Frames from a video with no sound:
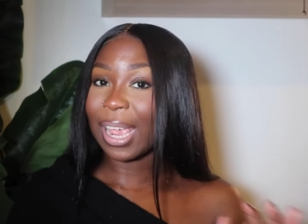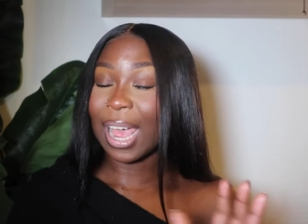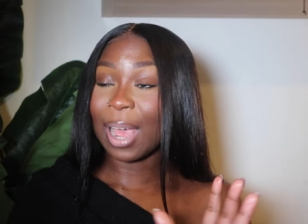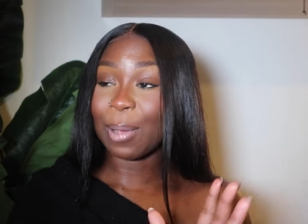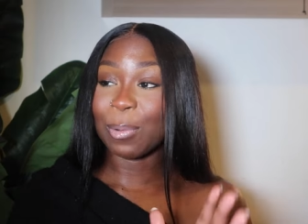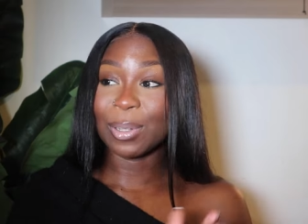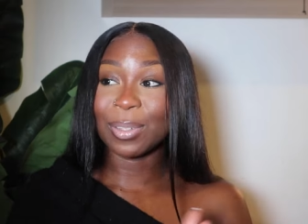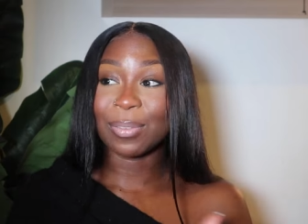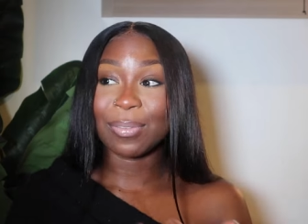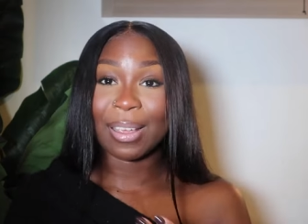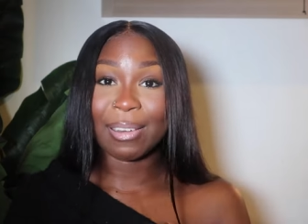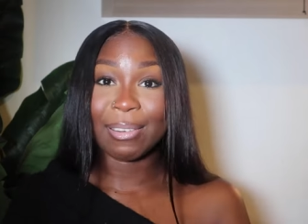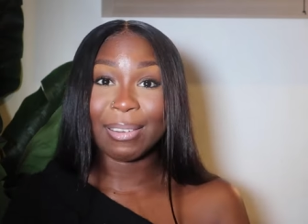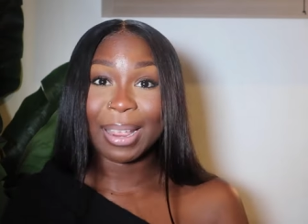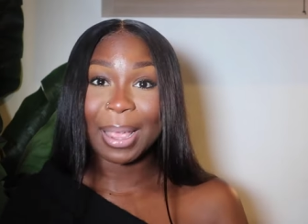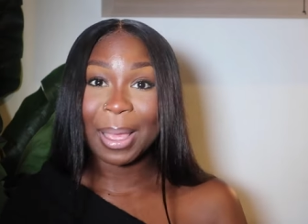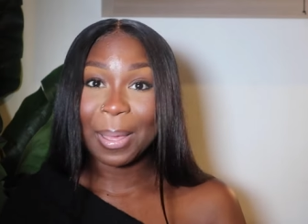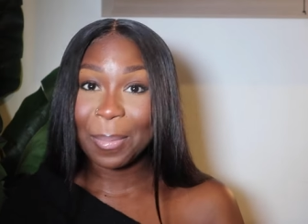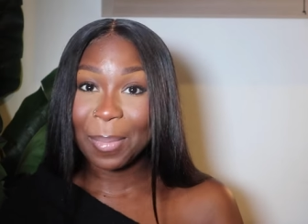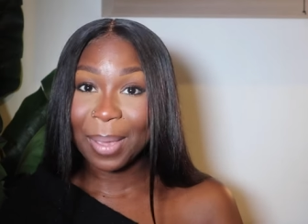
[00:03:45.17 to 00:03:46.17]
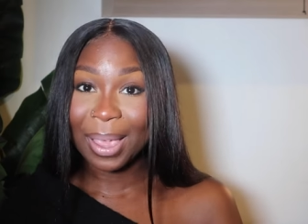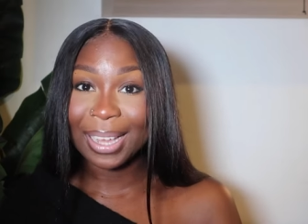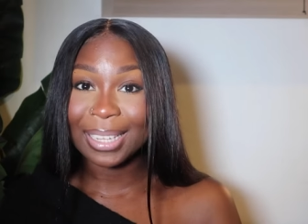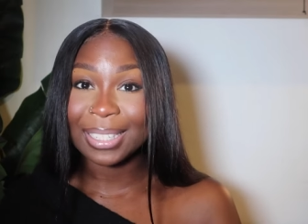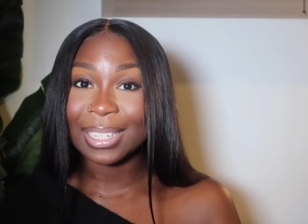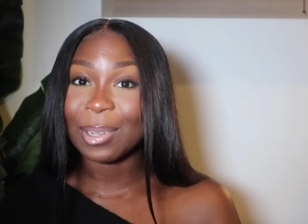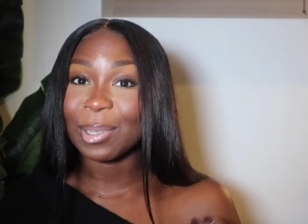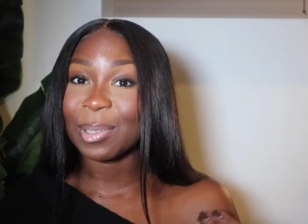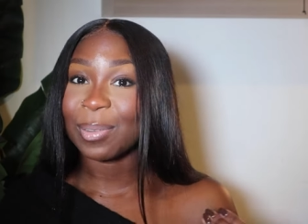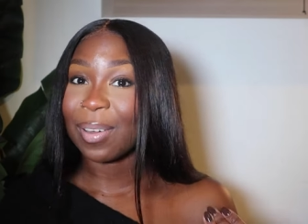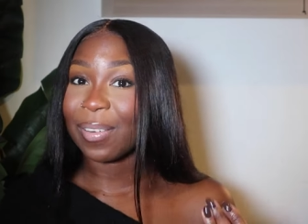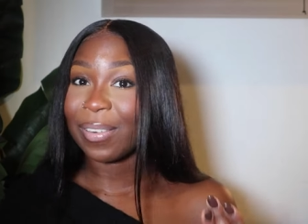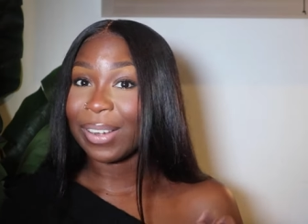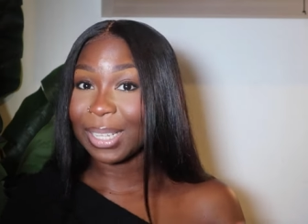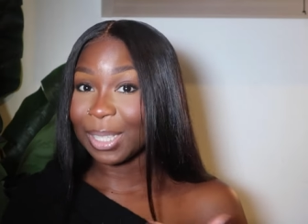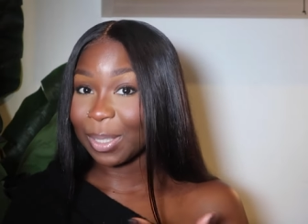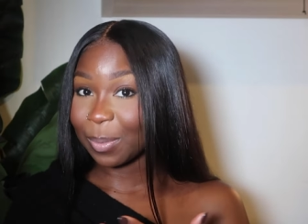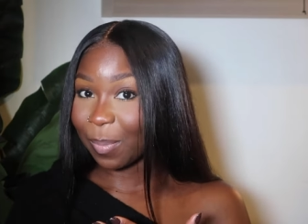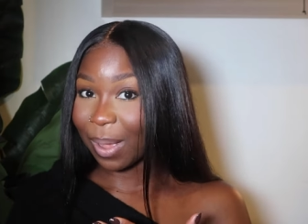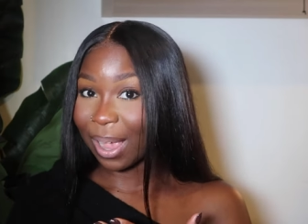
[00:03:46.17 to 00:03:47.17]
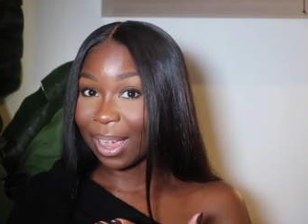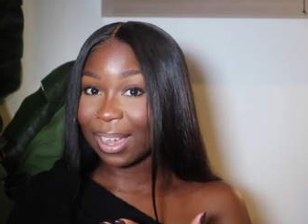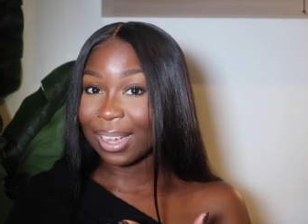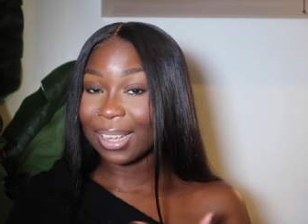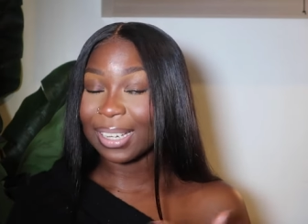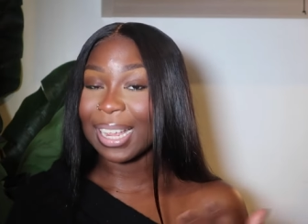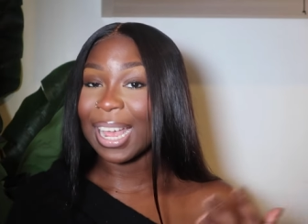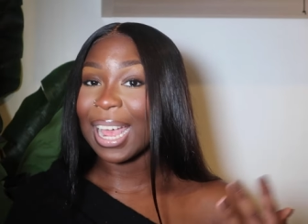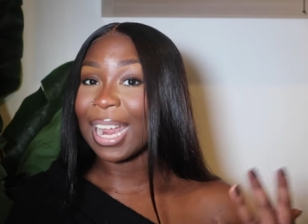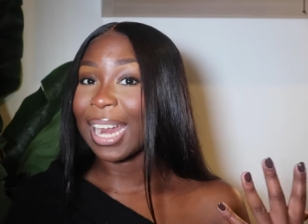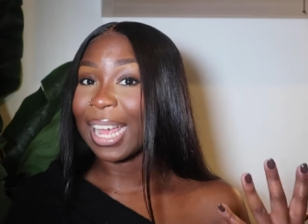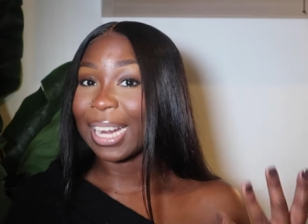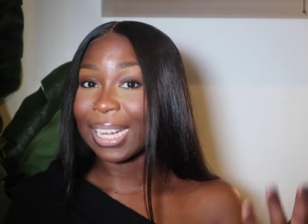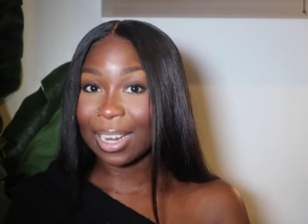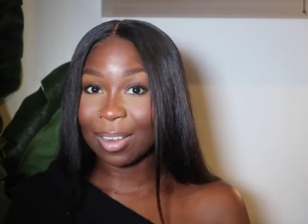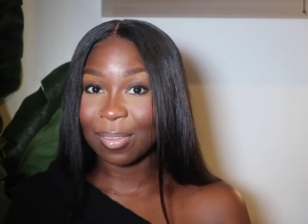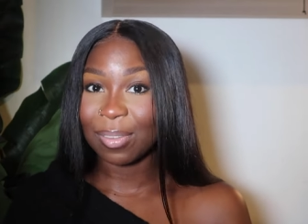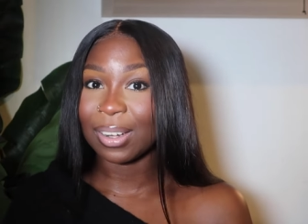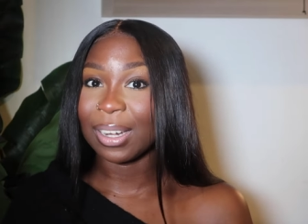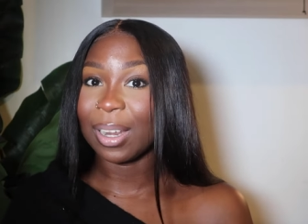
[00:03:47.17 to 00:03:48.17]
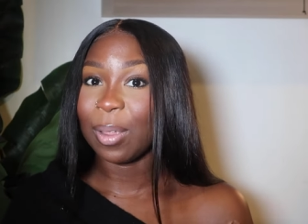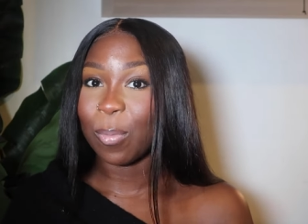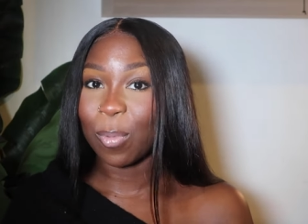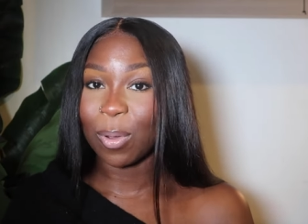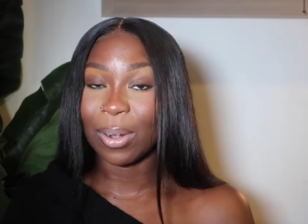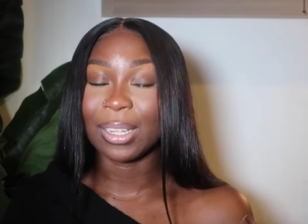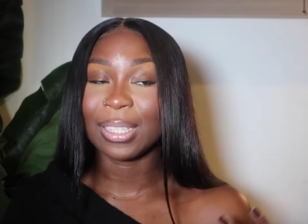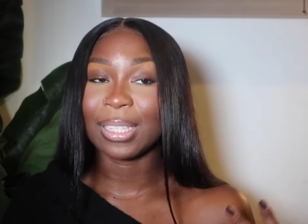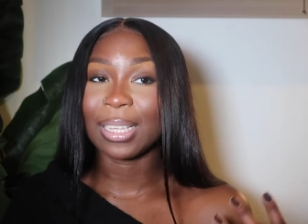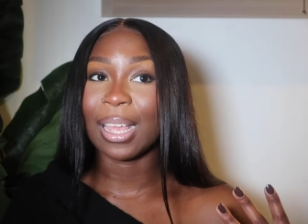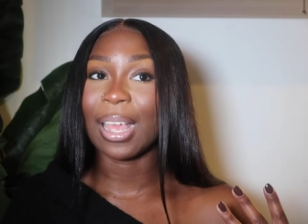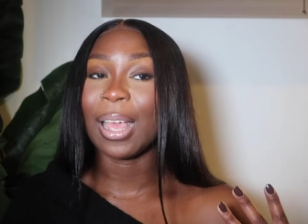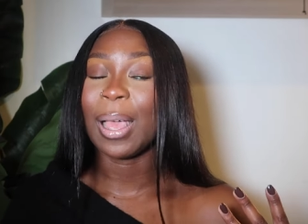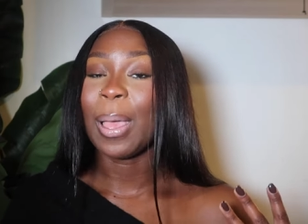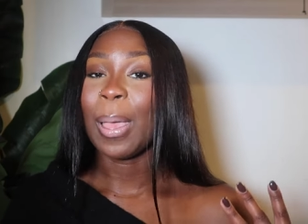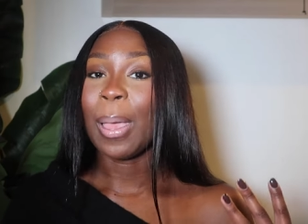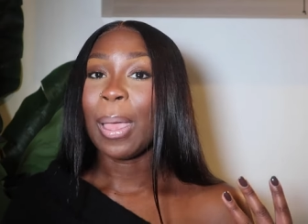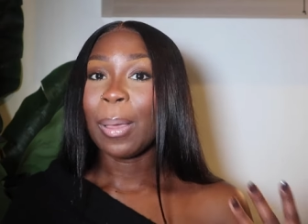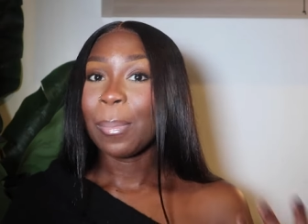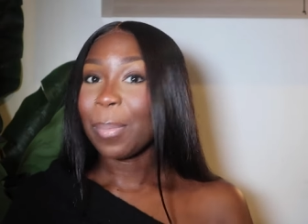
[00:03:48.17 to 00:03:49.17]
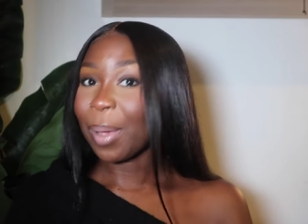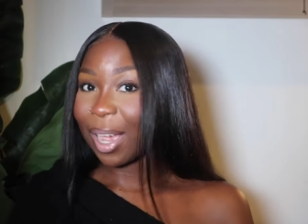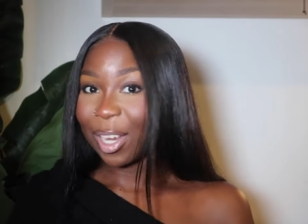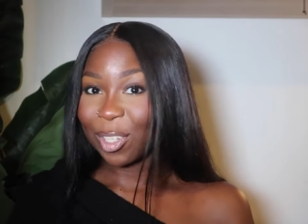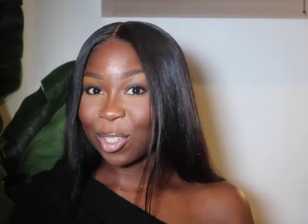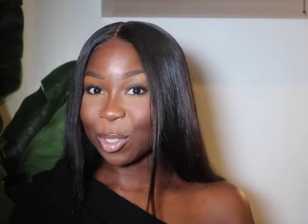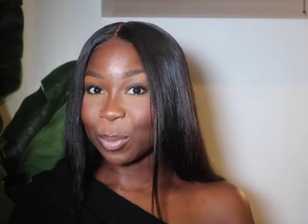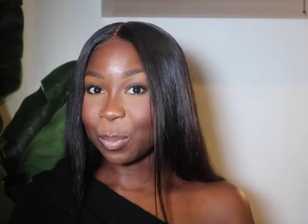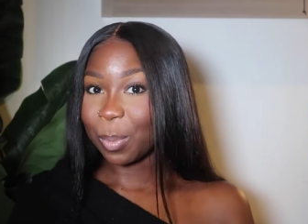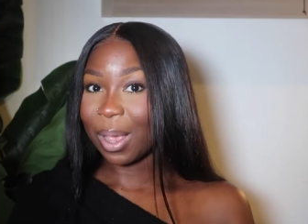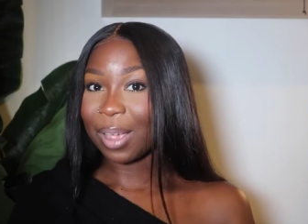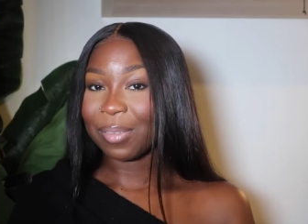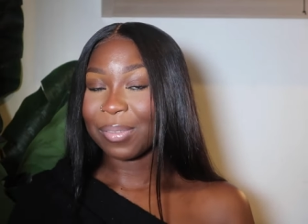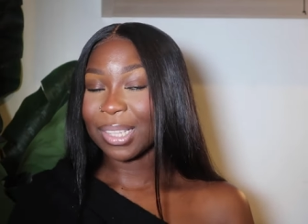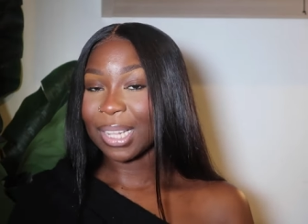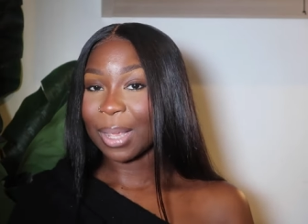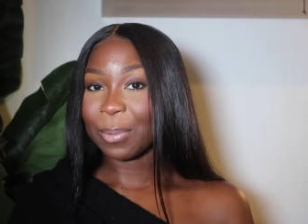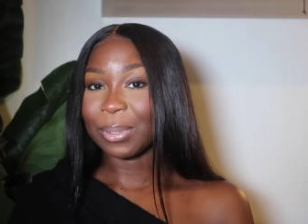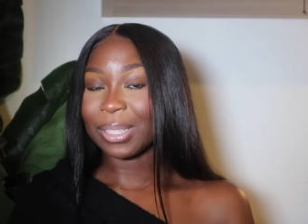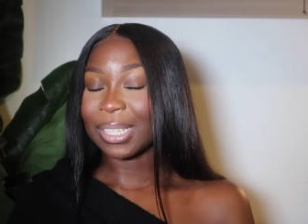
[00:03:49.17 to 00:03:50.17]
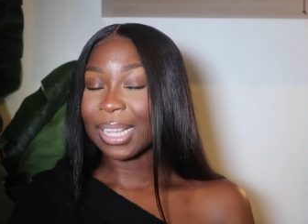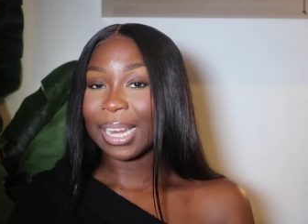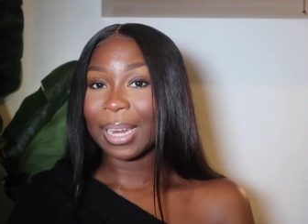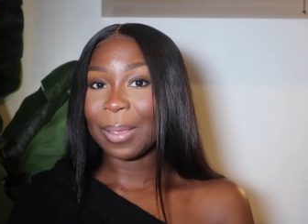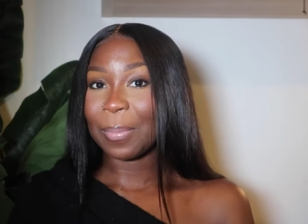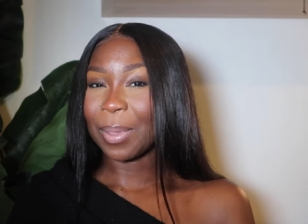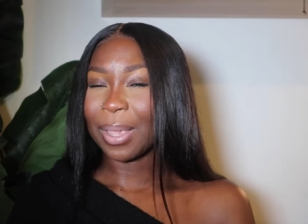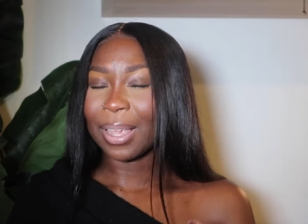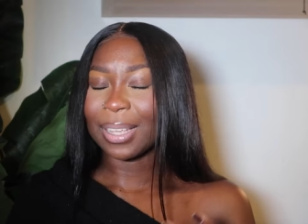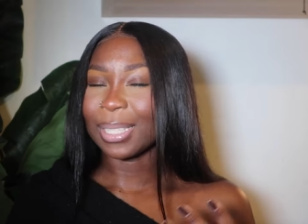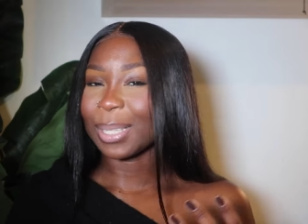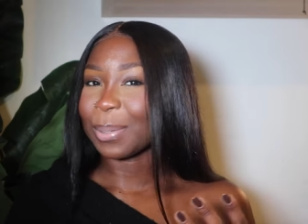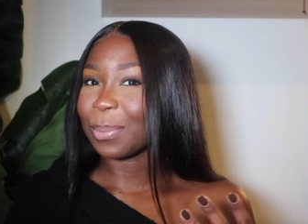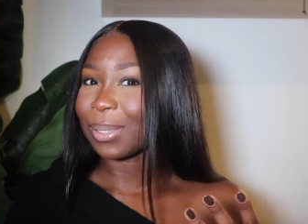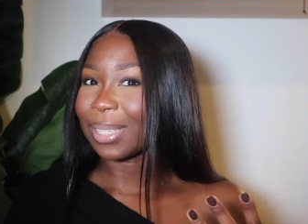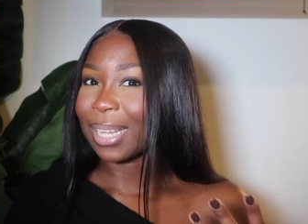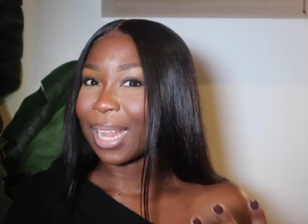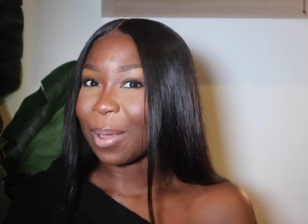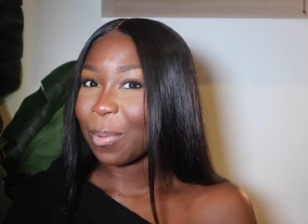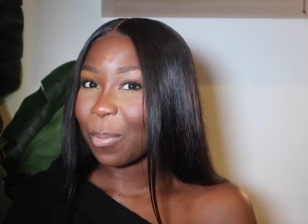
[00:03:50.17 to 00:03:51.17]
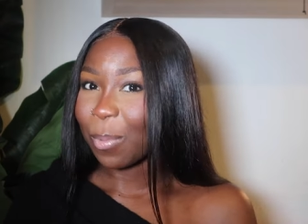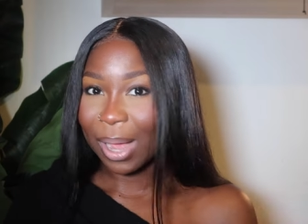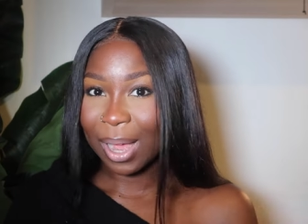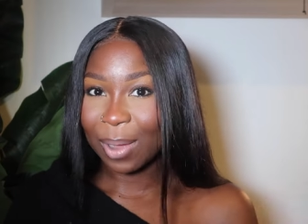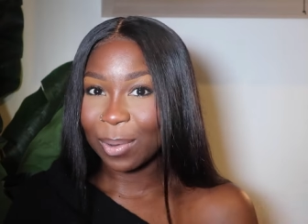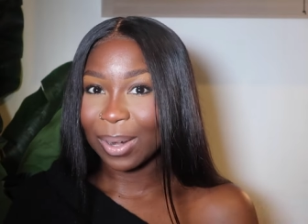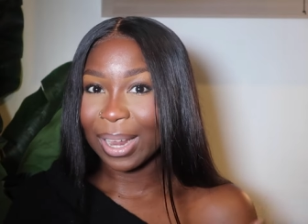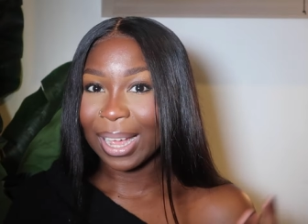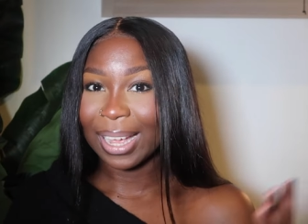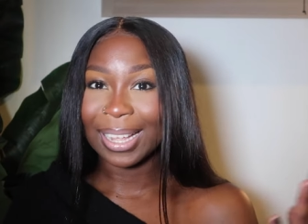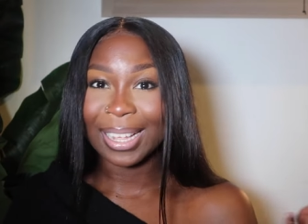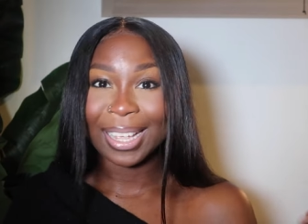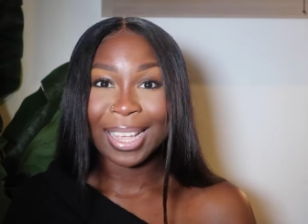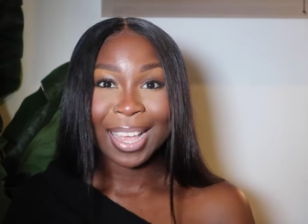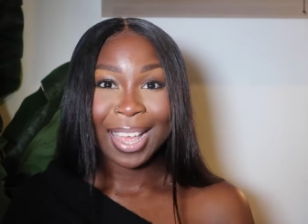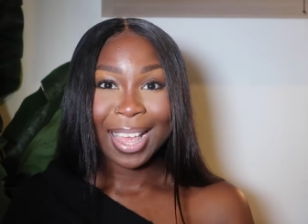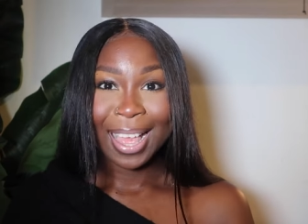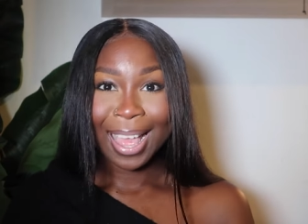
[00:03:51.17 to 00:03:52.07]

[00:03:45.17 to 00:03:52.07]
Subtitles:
I was very amazed, I was very inspired, and I definitely wanted to purchase whatever they were selling because it was like, wow, like,